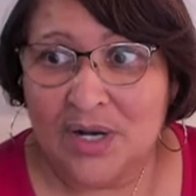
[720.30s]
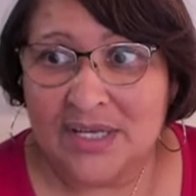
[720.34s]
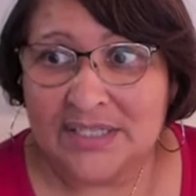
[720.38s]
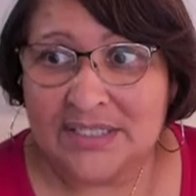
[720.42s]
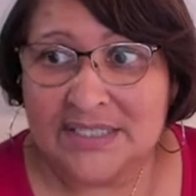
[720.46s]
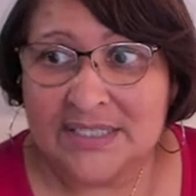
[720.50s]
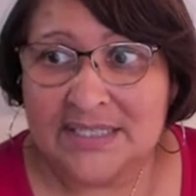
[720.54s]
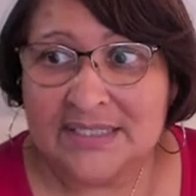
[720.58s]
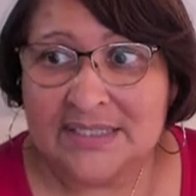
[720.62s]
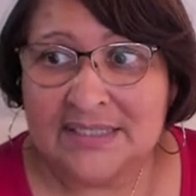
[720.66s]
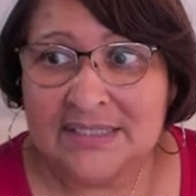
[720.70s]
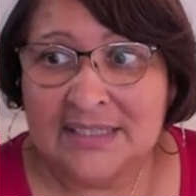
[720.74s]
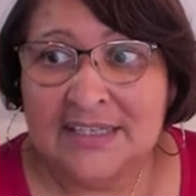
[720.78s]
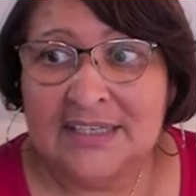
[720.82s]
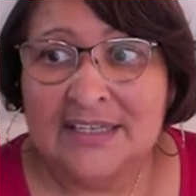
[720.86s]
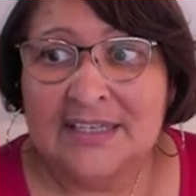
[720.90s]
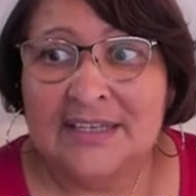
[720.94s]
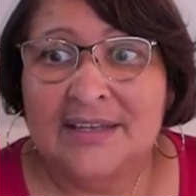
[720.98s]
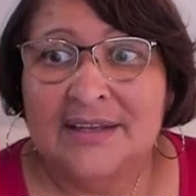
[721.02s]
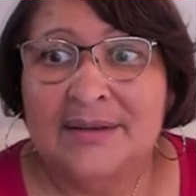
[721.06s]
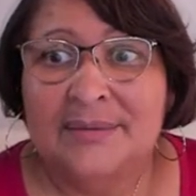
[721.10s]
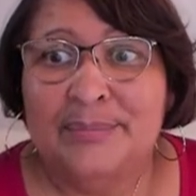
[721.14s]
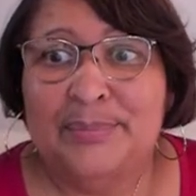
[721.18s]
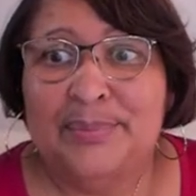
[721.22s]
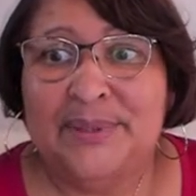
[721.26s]
once
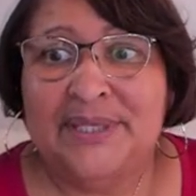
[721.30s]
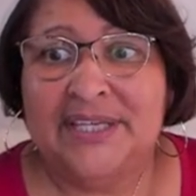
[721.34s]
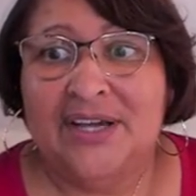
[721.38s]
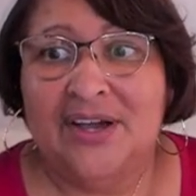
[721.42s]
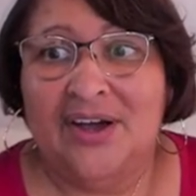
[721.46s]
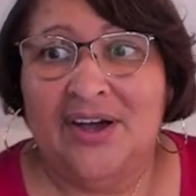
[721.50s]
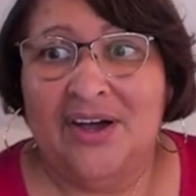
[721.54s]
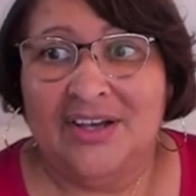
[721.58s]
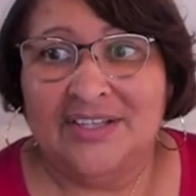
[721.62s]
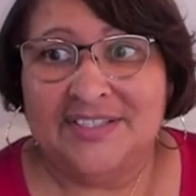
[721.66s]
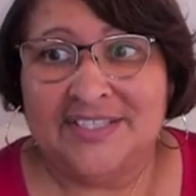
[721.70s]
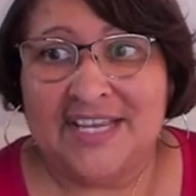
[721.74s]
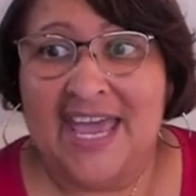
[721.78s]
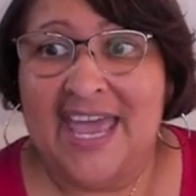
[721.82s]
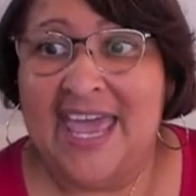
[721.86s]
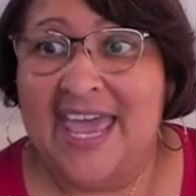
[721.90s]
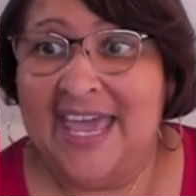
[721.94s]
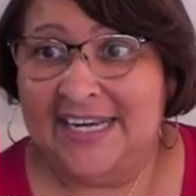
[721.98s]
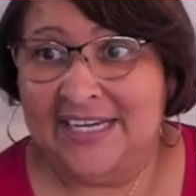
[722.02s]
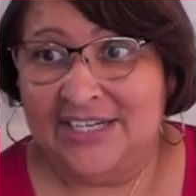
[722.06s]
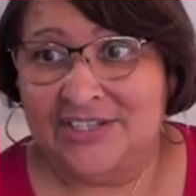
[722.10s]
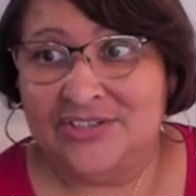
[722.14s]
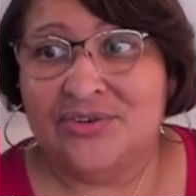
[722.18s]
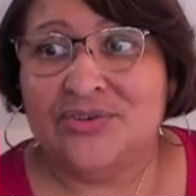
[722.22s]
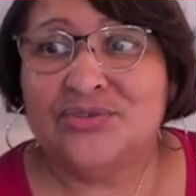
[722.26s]
because I
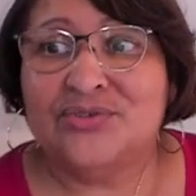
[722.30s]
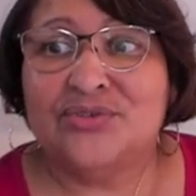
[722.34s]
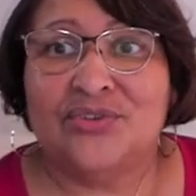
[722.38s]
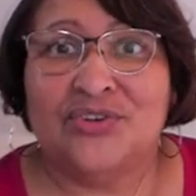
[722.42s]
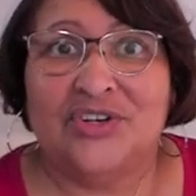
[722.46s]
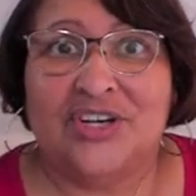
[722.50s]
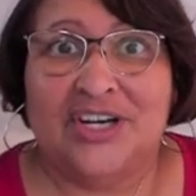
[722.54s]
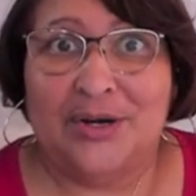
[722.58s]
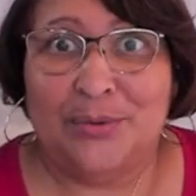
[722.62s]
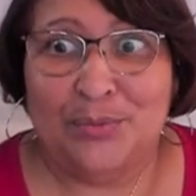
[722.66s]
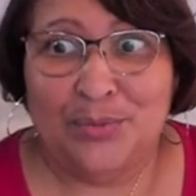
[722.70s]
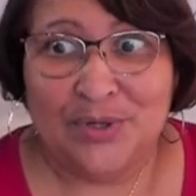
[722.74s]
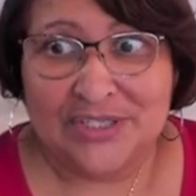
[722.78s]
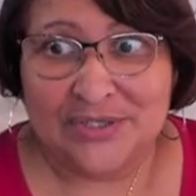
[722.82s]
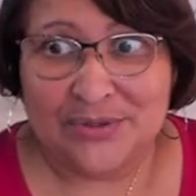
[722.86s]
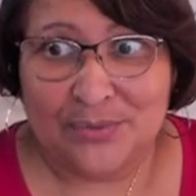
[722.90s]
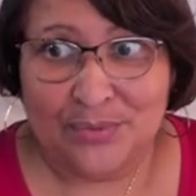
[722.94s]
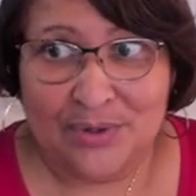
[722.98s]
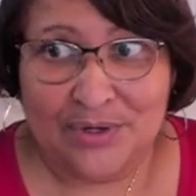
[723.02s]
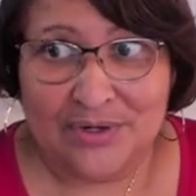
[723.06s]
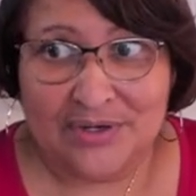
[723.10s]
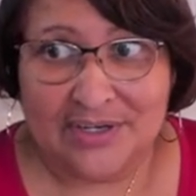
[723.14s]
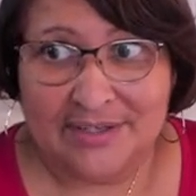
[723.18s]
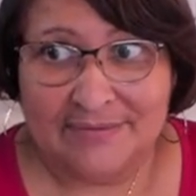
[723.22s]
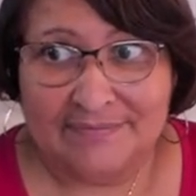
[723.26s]
had it turned on and it wasn't
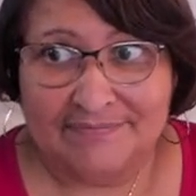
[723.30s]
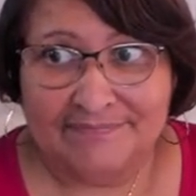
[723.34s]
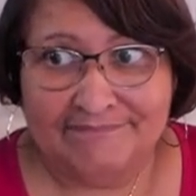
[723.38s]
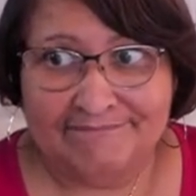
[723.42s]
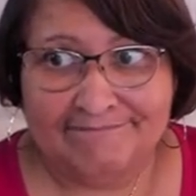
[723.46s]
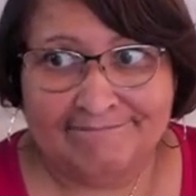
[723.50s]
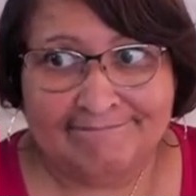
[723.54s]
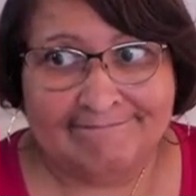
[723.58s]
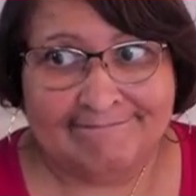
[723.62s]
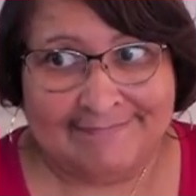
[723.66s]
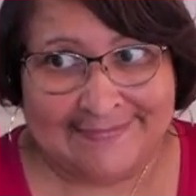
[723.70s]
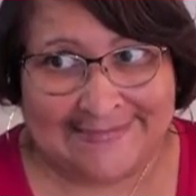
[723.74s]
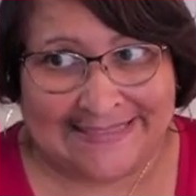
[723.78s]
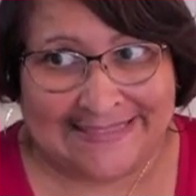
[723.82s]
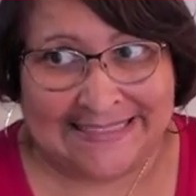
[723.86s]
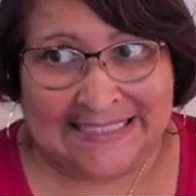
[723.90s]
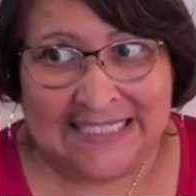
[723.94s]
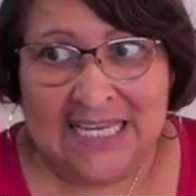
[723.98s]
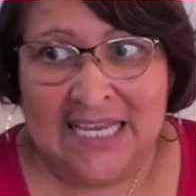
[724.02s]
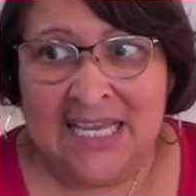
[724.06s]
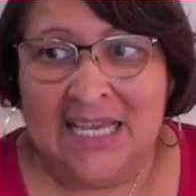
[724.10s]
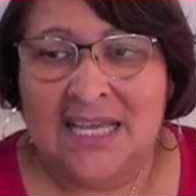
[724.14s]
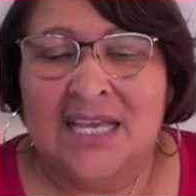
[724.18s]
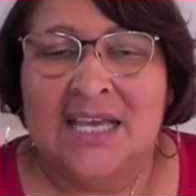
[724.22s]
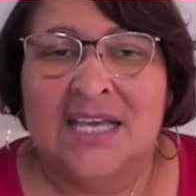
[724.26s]
working
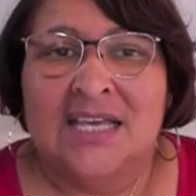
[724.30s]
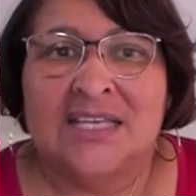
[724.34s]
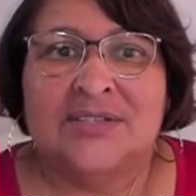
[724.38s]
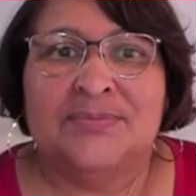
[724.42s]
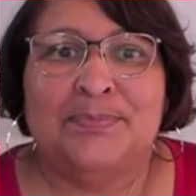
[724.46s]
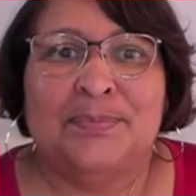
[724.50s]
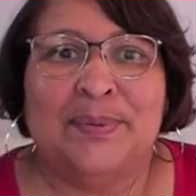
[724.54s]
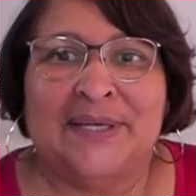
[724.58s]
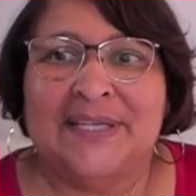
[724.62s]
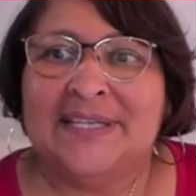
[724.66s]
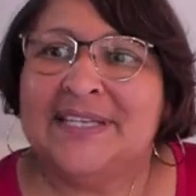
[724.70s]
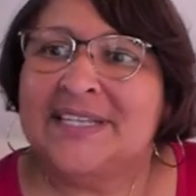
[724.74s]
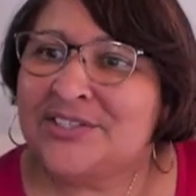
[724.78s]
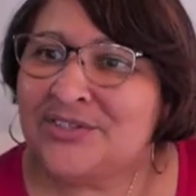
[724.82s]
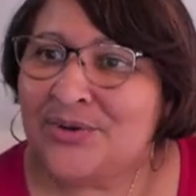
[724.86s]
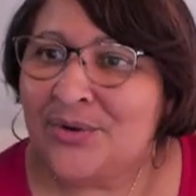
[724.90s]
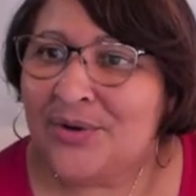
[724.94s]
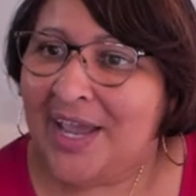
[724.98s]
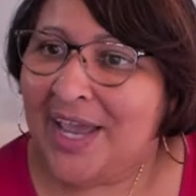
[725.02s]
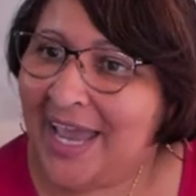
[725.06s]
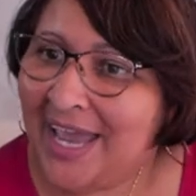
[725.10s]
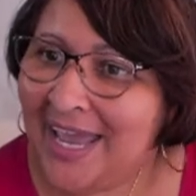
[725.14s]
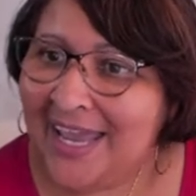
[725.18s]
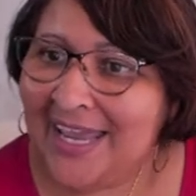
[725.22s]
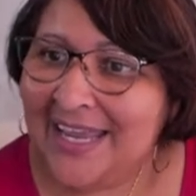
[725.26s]
but that's
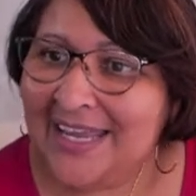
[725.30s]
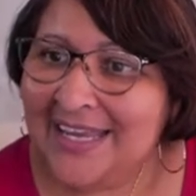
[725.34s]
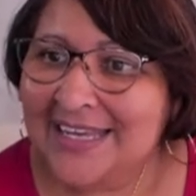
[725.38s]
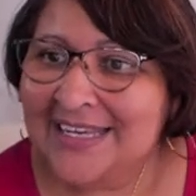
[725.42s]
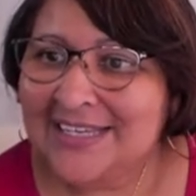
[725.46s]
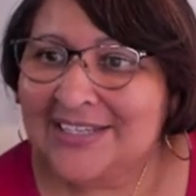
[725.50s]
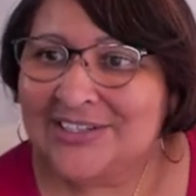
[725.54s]
okay.